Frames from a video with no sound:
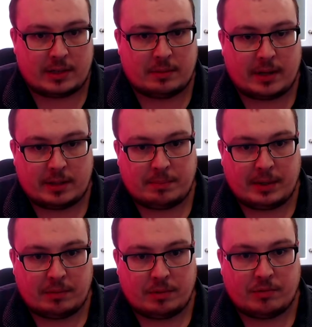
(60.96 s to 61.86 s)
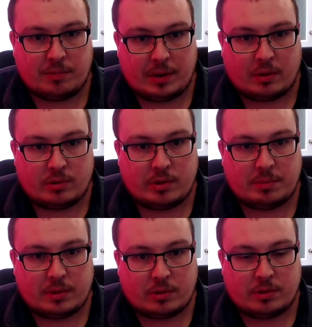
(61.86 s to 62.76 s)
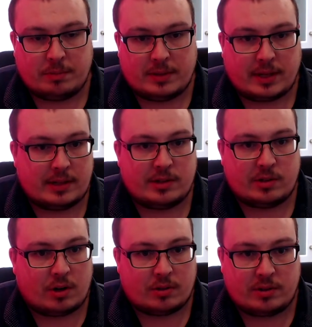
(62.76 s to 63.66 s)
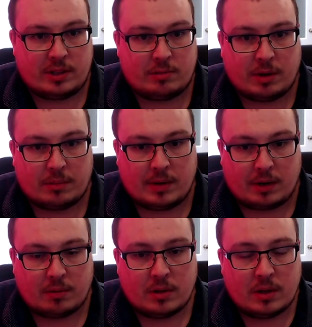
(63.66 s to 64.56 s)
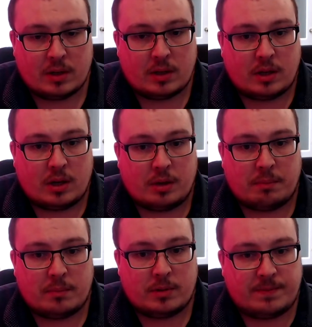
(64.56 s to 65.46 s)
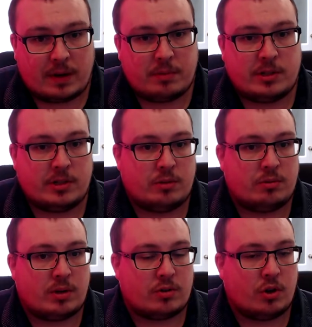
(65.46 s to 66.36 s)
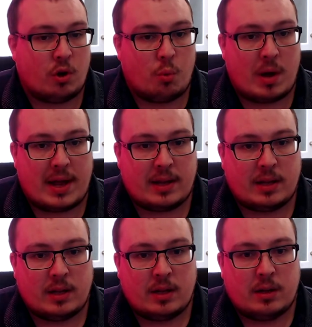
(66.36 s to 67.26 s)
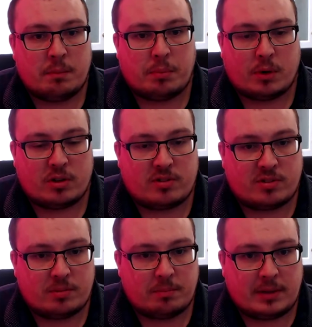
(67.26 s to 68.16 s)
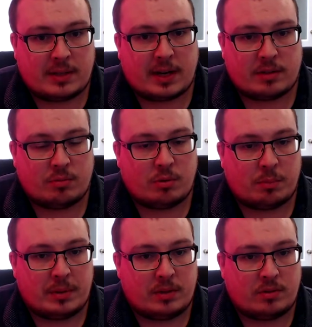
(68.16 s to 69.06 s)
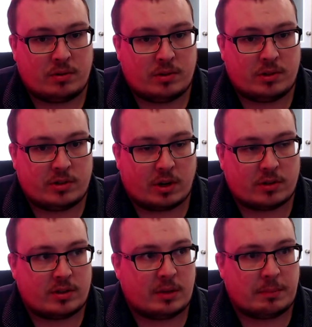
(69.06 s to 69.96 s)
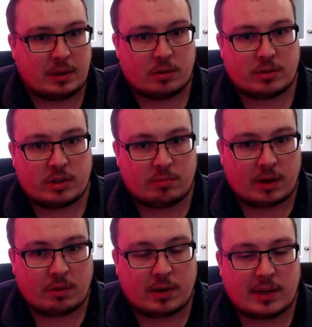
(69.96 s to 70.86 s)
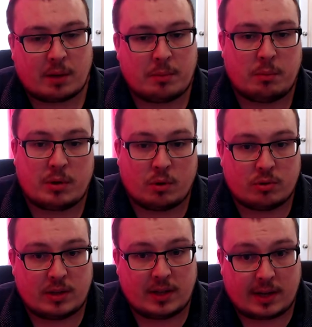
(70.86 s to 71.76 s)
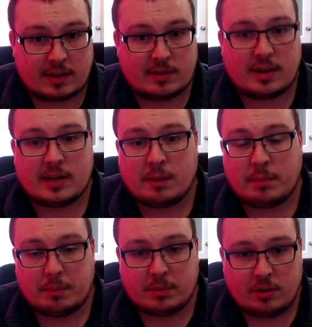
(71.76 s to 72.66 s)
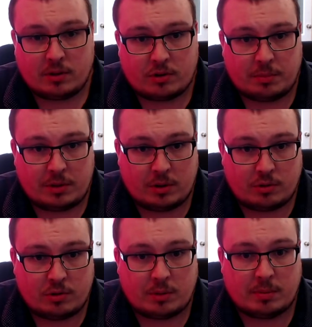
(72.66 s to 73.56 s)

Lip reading: experience with builds, because my dad's starting as well now. Very soon, I don't know when, but my dad will be starting a build as well, and I'll be recording that and I'll be putting it onto my YouTube.